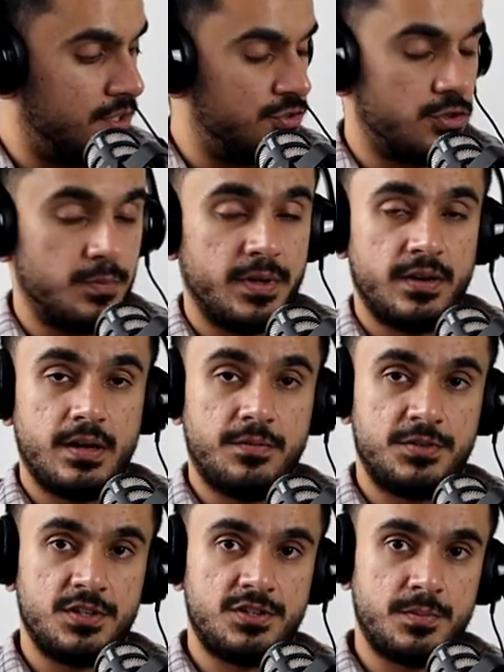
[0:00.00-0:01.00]
this should be a
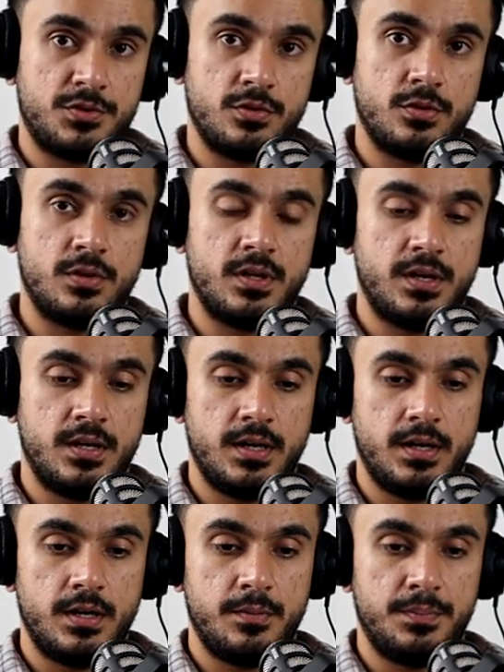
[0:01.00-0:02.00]
wrap for this episode.
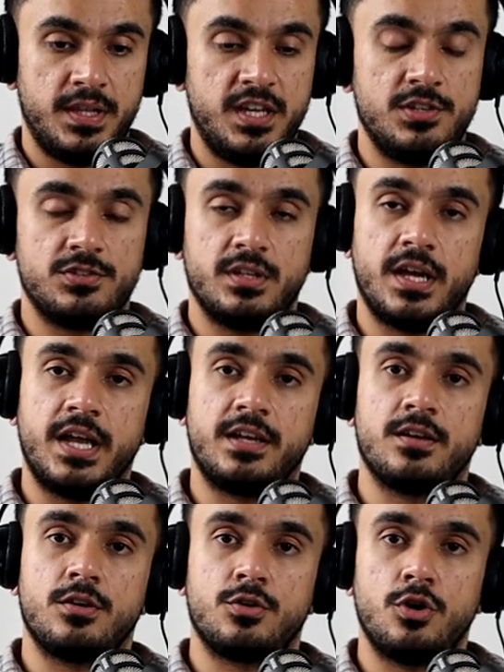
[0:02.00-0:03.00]
Uh, please
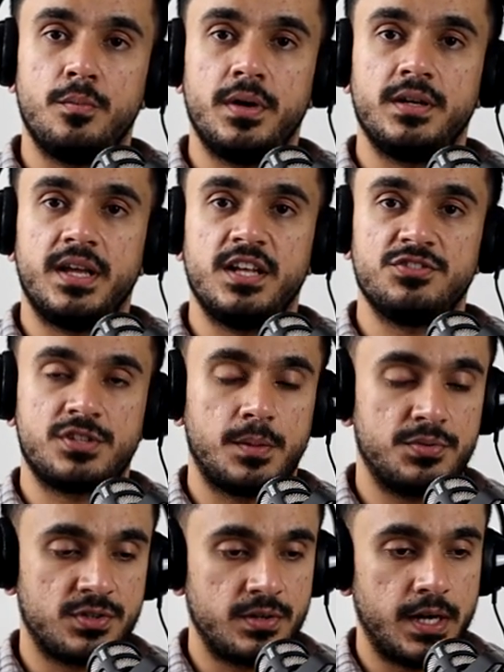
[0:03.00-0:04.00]
like, comment, and
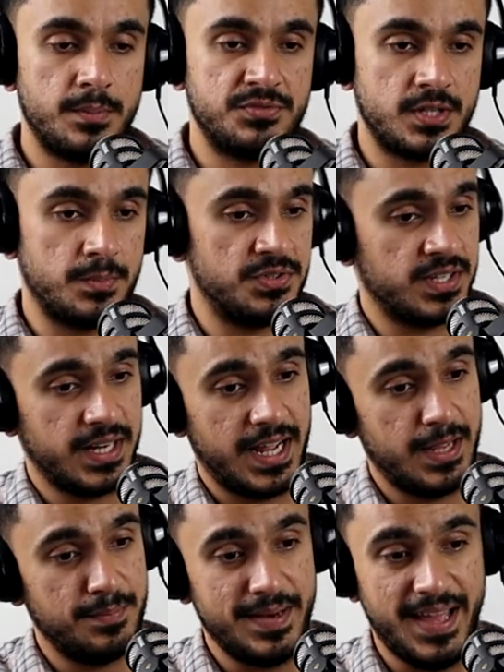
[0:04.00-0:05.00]
subscribe.
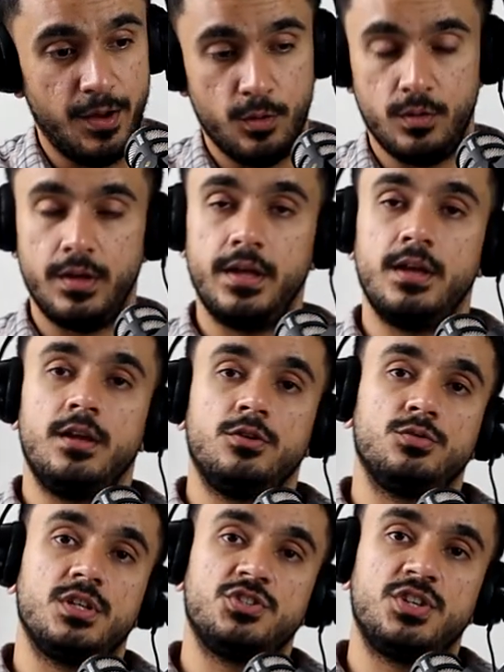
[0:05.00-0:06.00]
Subscribe now
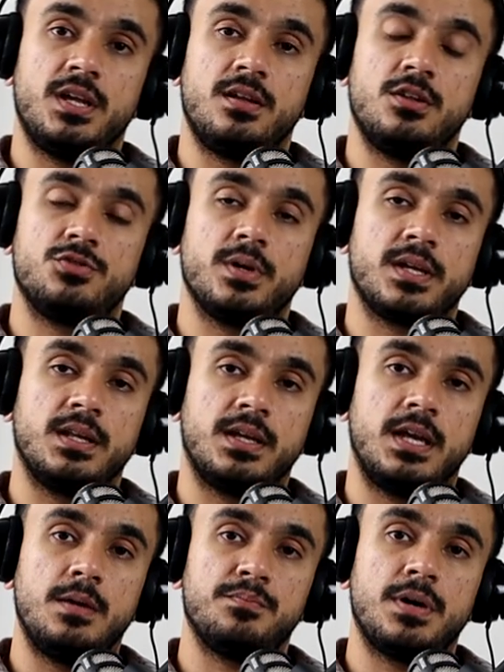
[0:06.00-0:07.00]
to the channel so I can
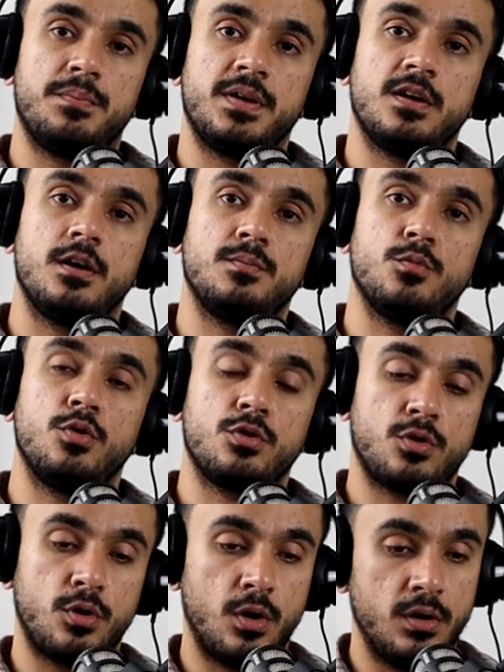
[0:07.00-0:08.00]
keep pumping out
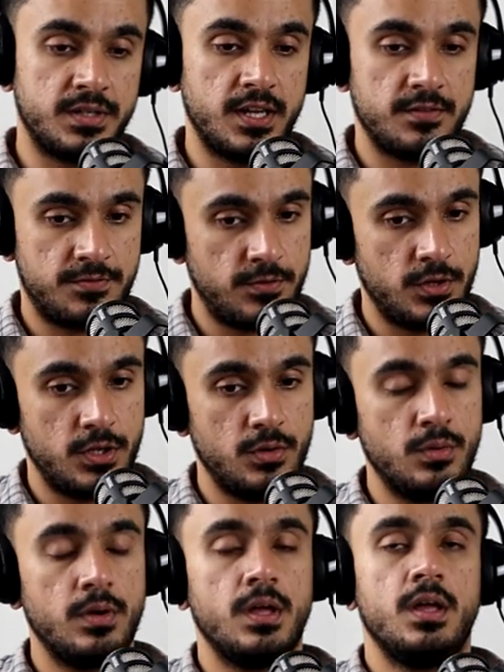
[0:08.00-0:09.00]
more content for
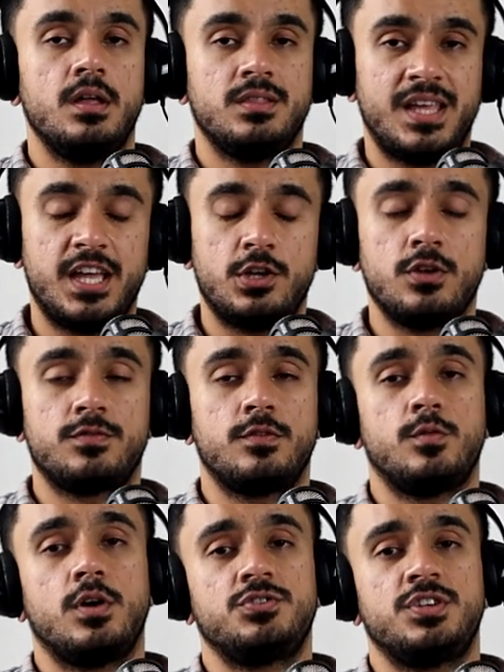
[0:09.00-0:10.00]
you. Thank you
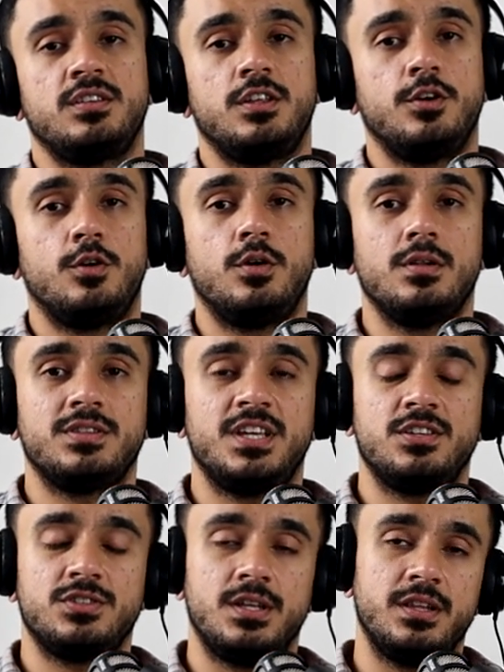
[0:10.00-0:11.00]
for watching the All
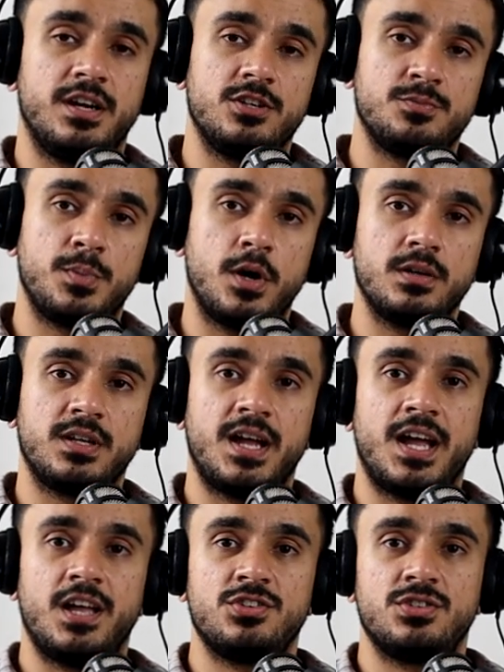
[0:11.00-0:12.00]
Things Illyarsed
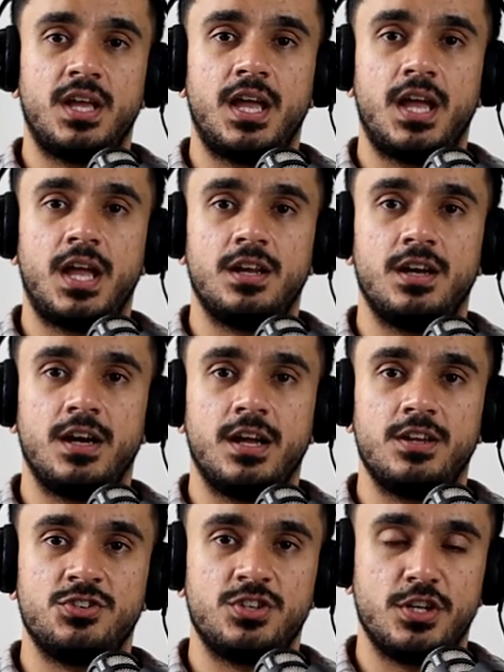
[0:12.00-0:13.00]
podcast, and
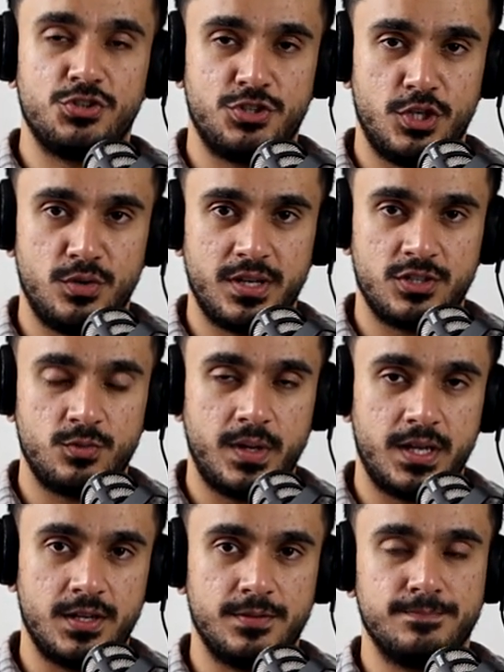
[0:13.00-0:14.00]
I shall see you next
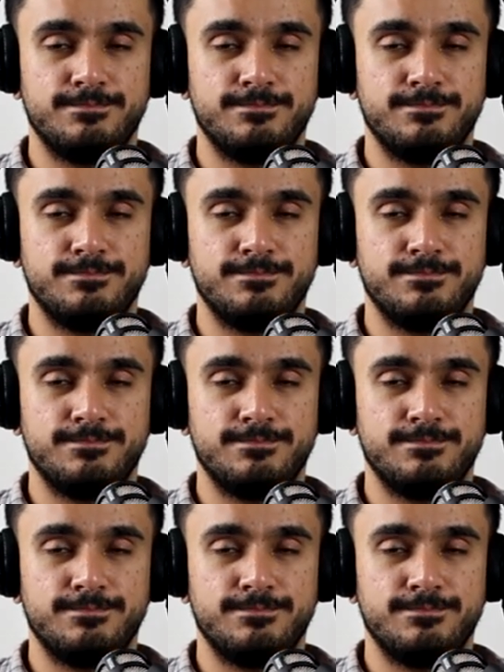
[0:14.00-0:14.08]
week.